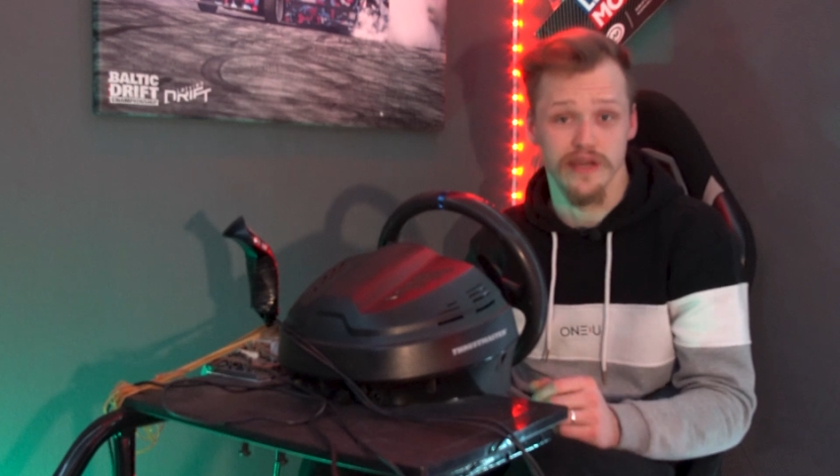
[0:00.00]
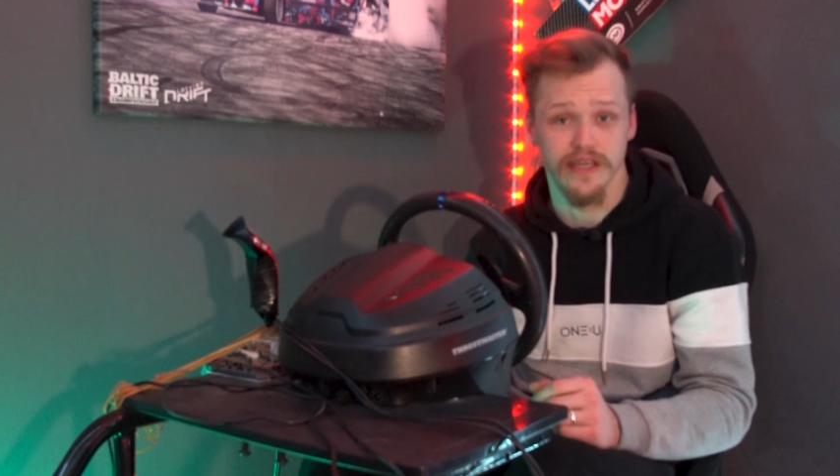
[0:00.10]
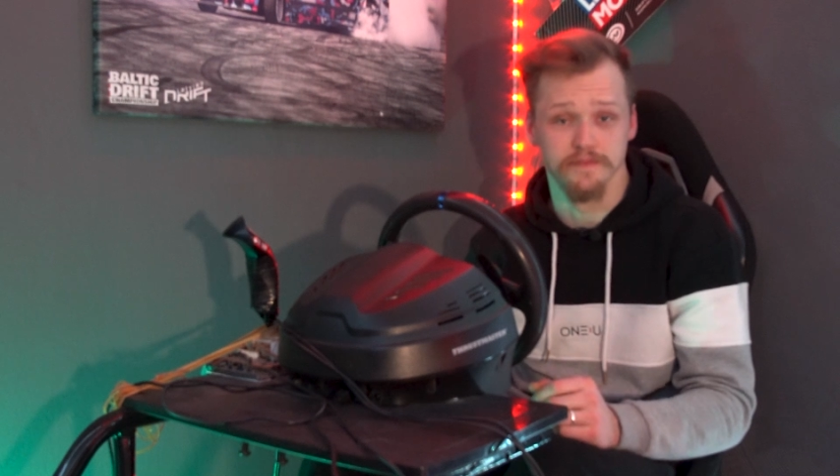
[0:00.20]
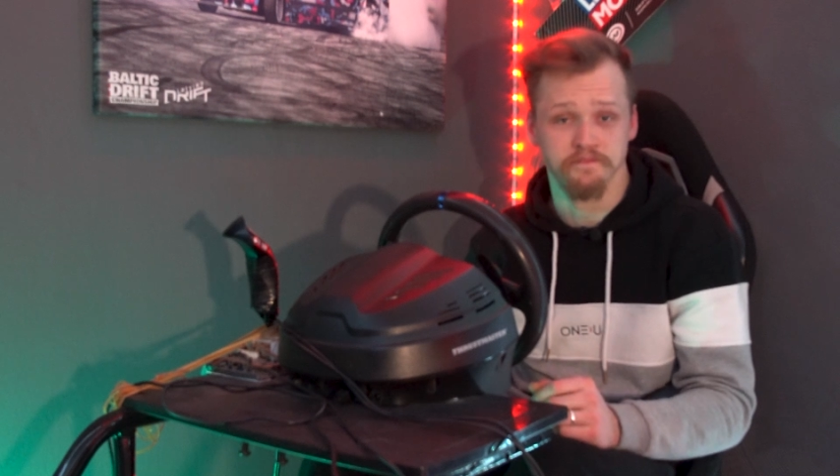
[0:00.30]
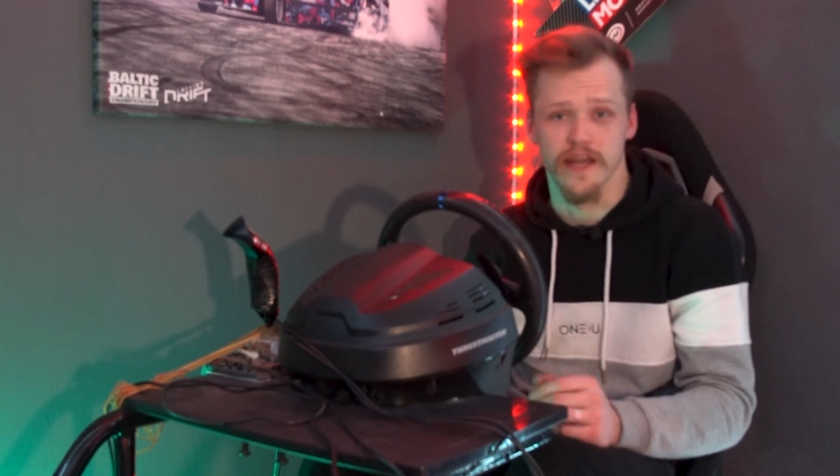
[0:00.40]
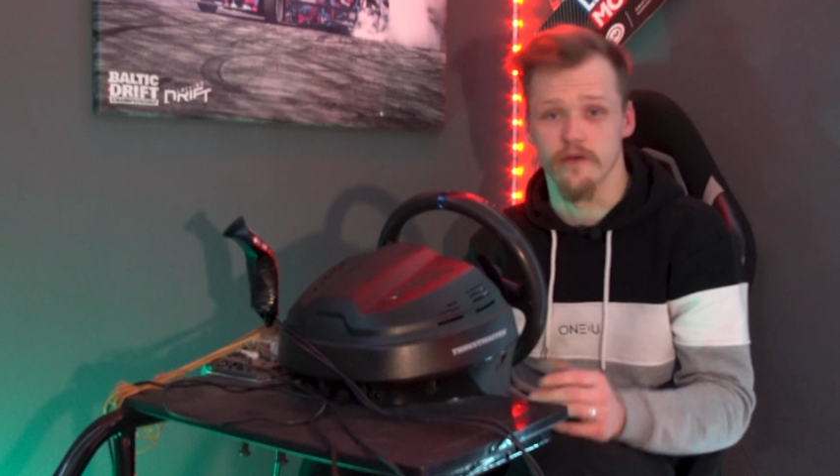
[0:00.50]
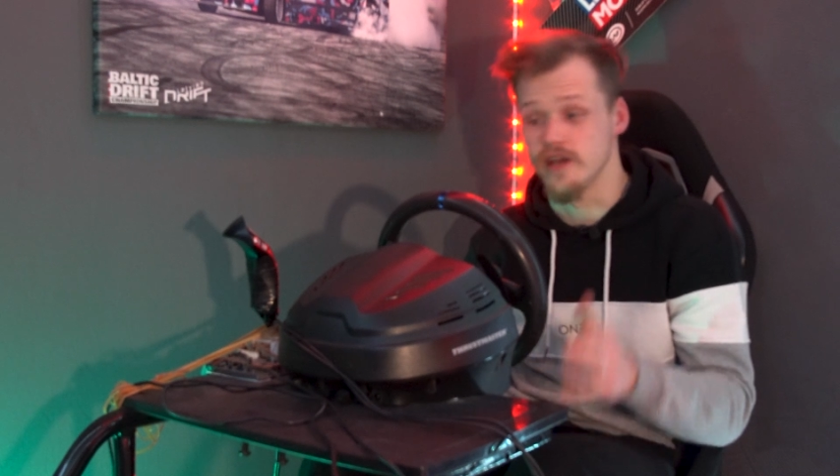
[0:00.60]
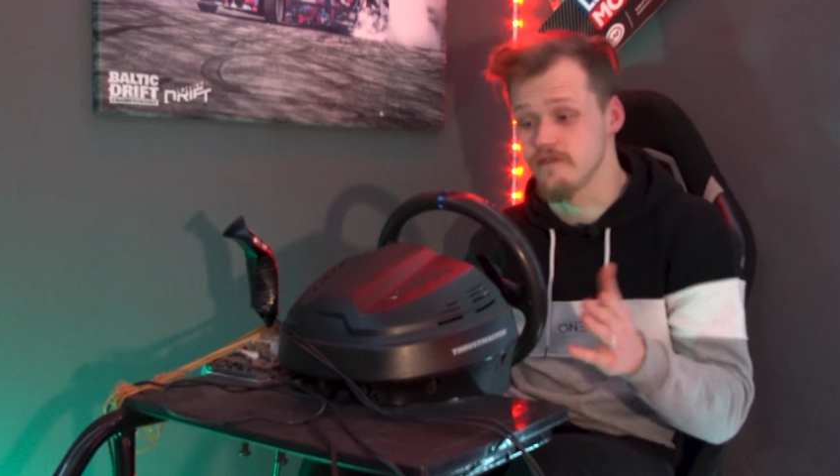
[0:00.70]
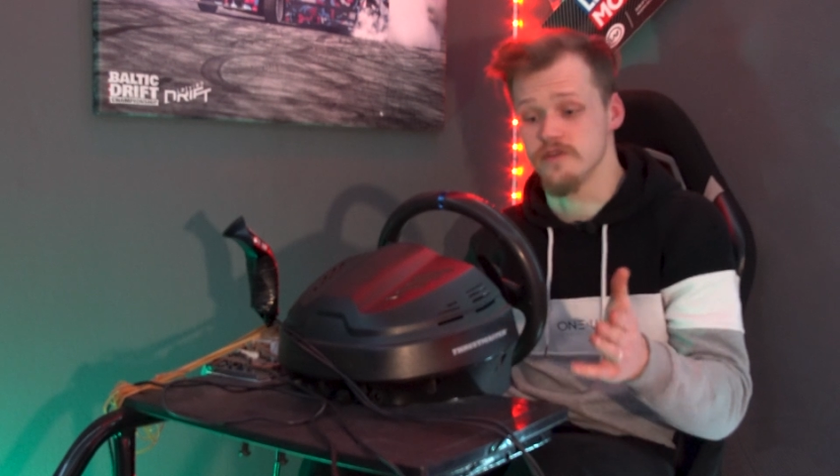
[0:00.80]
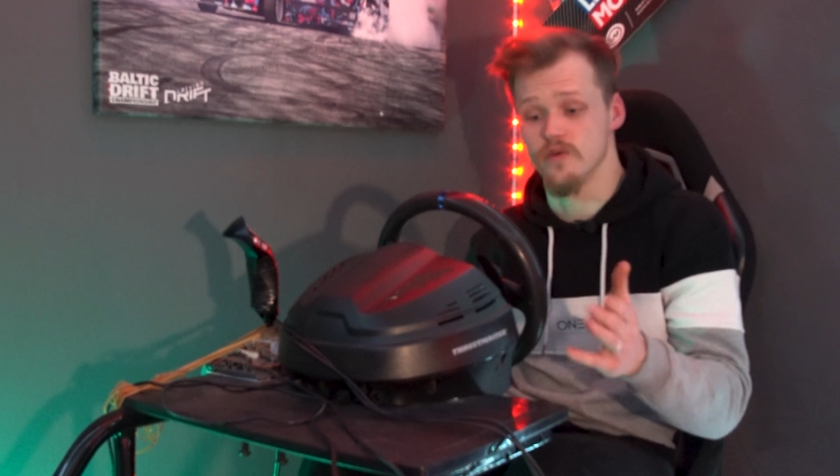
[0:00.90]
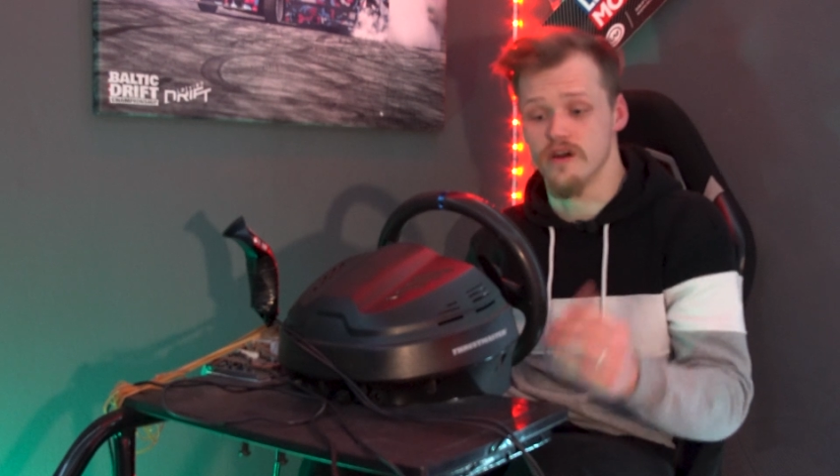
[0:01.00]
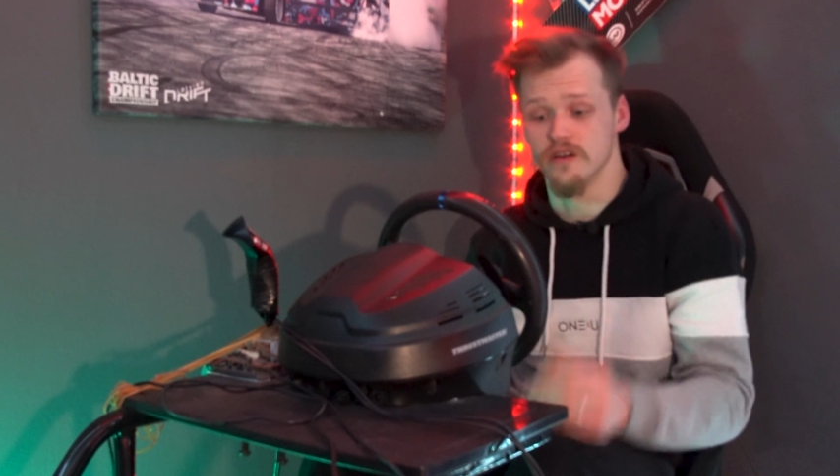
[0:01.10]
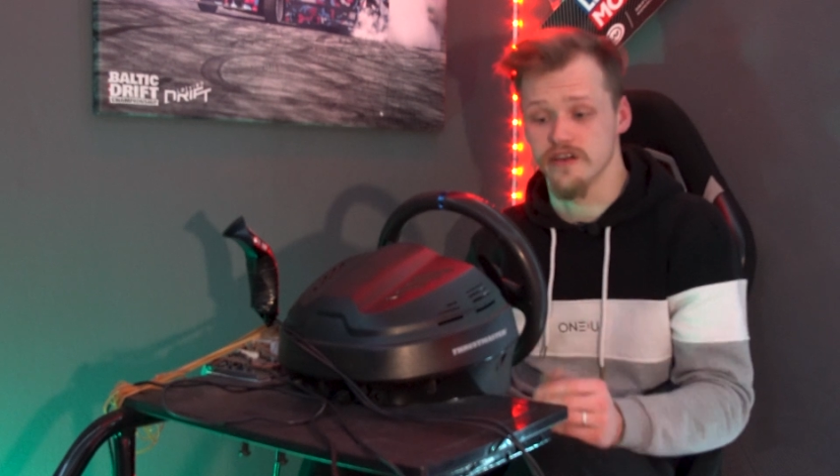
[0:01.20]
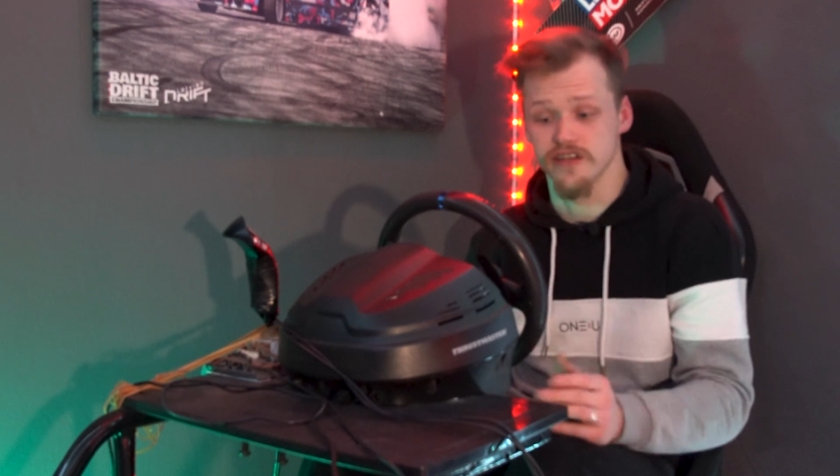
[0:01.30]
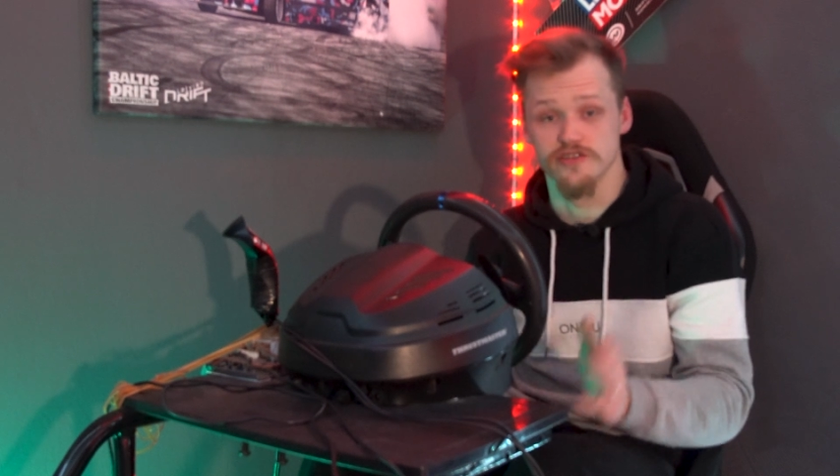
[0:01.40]
wheel. Now, if you are
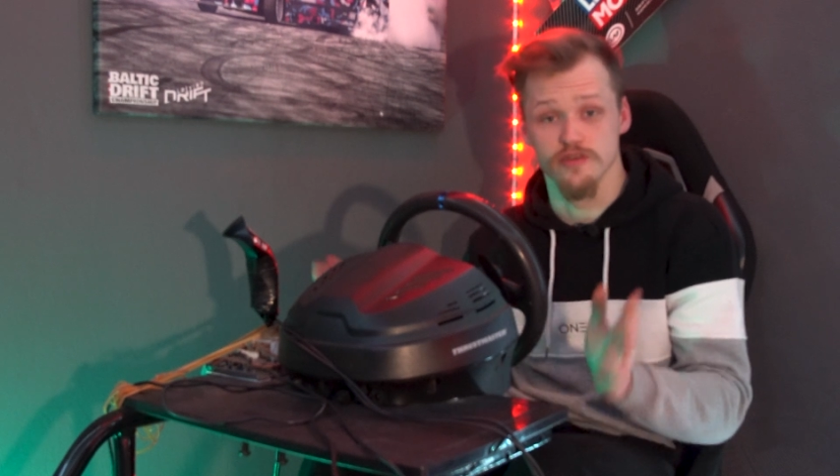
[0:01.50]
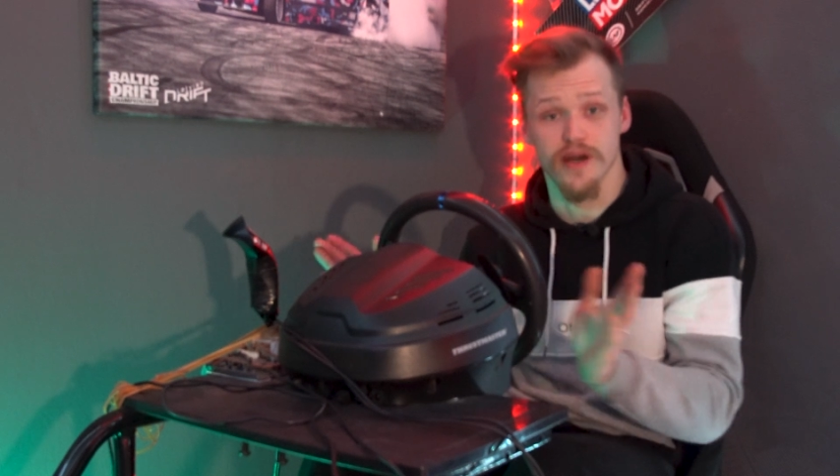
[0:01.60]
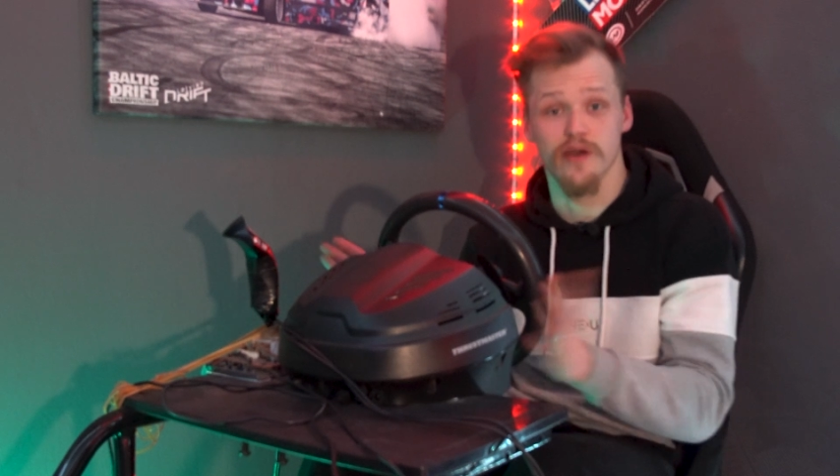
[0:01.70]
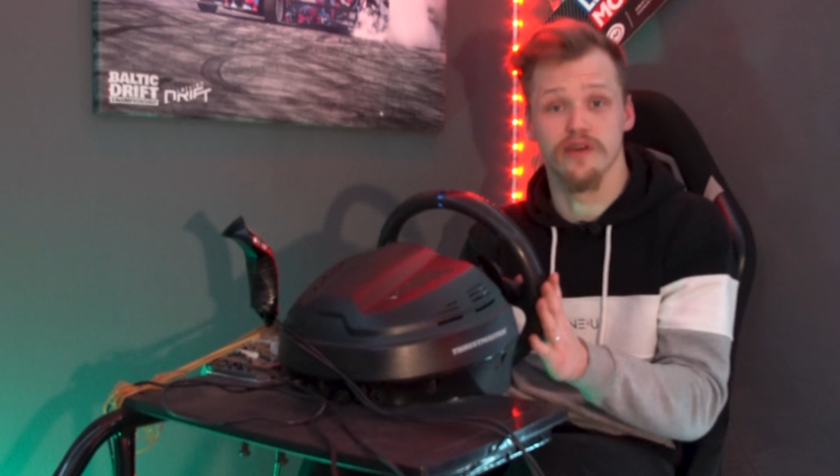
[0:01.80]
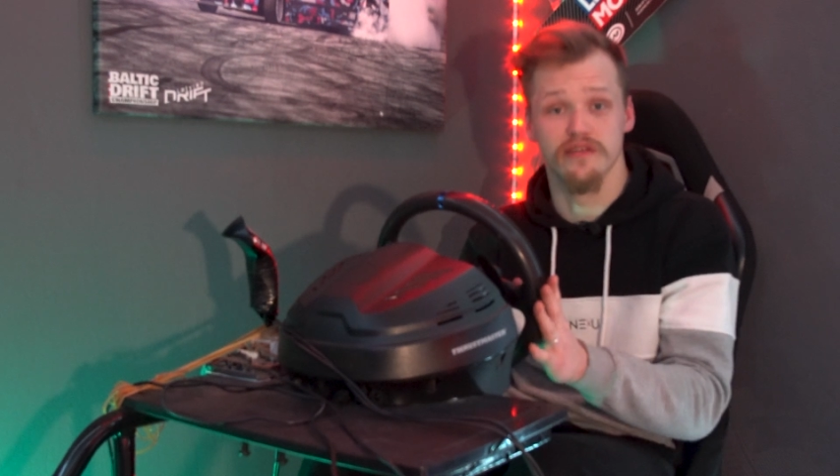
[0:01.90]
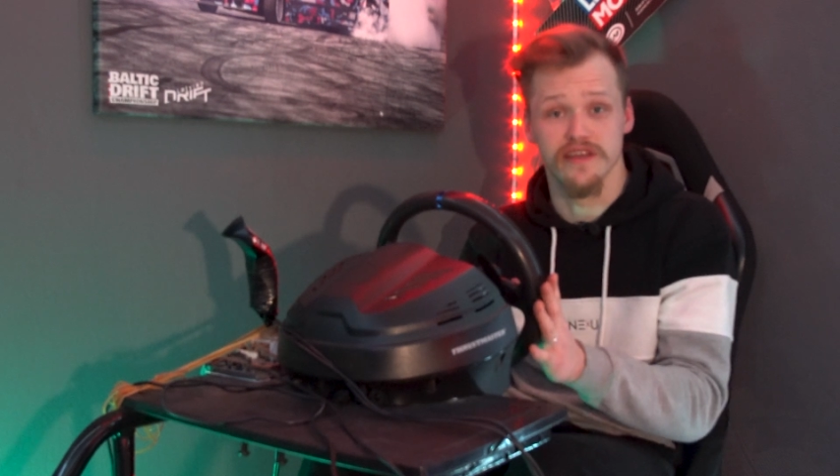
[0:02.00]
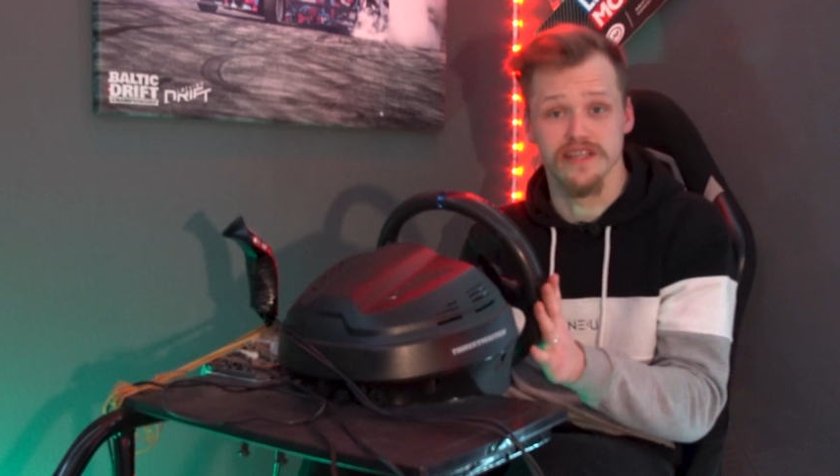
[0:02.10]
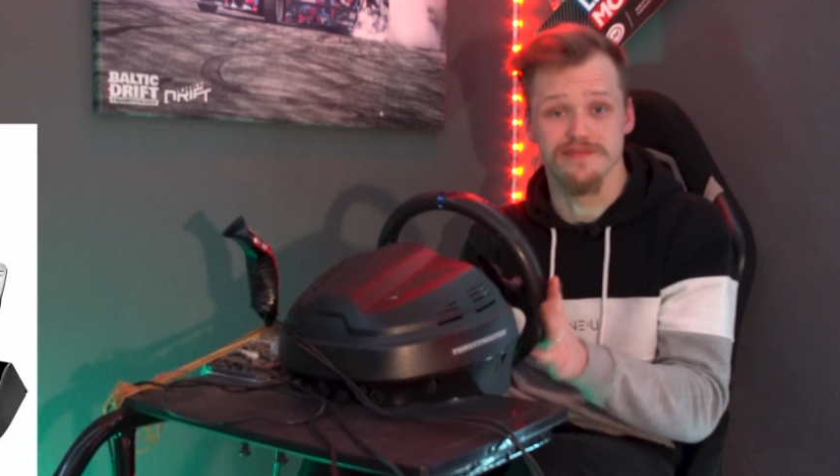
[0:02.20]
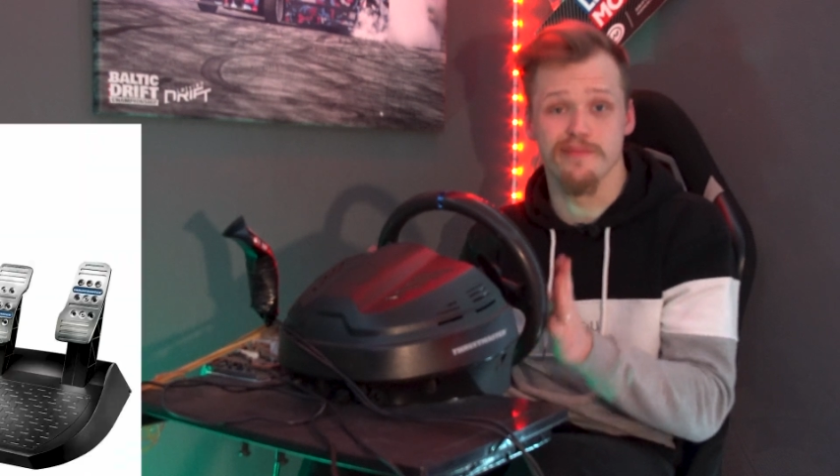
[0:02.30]
looking to buy one of these,